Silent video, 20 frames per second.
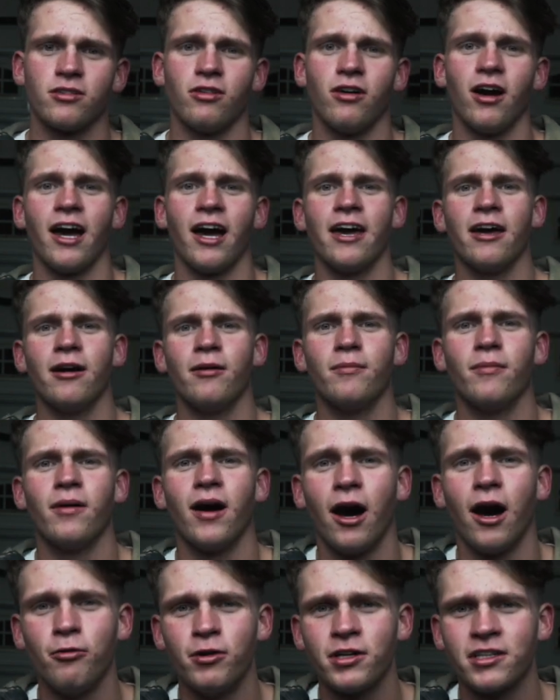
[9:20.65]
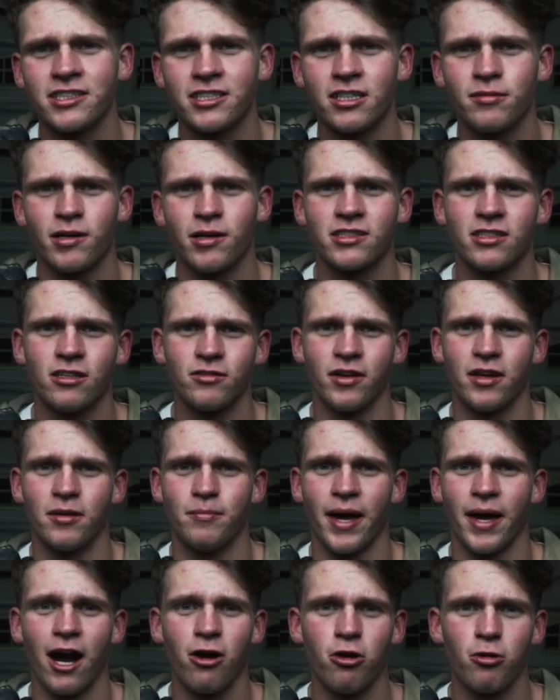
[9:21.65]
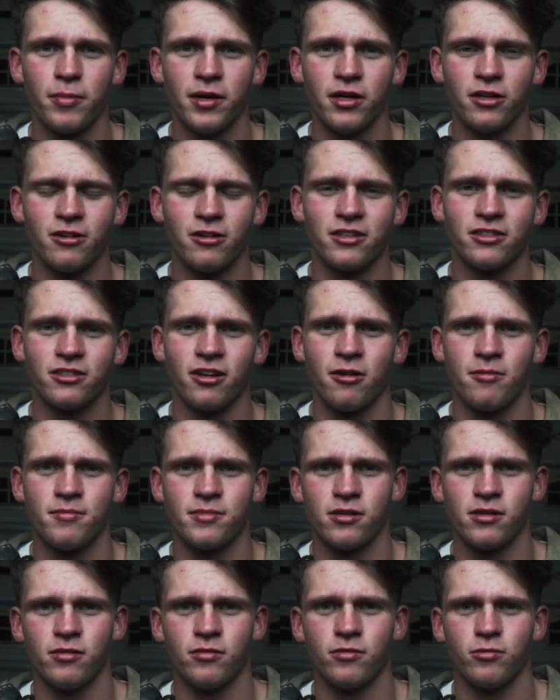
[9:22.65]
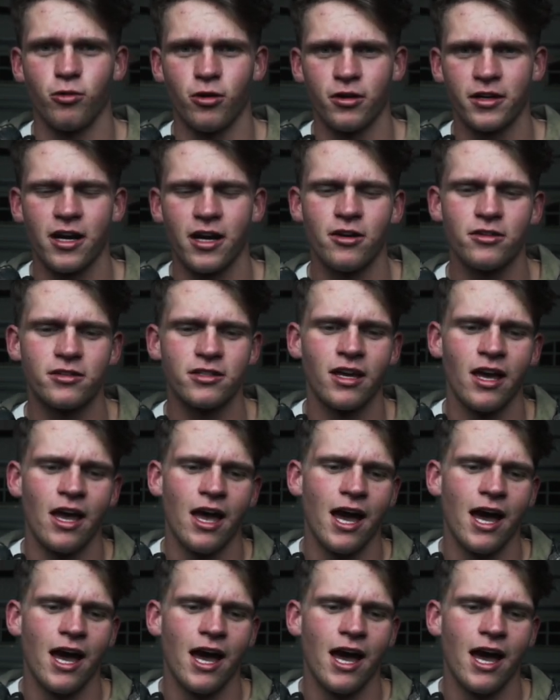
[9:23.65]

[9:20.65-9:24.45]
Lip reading: So I would consider myself a power builder in terms of workouts.